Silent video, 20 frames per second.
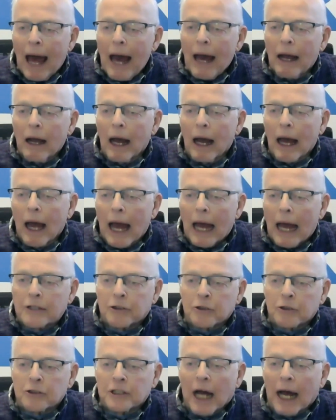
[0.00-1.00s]
back
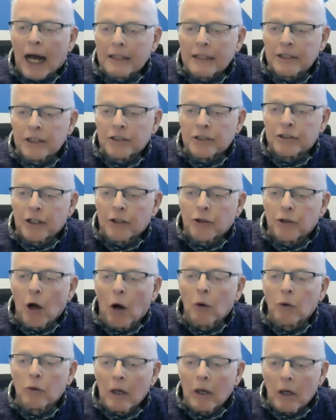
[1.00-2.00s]
exercises that
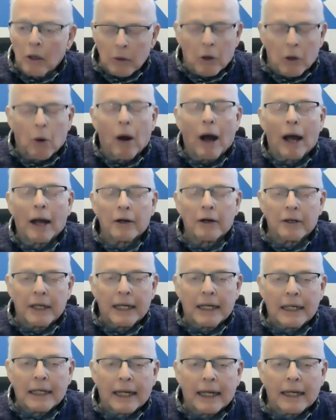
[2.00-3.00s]
don't require
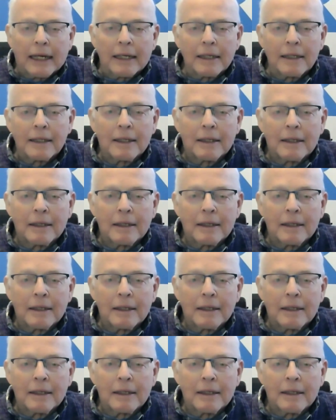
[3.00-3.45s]
kneeling?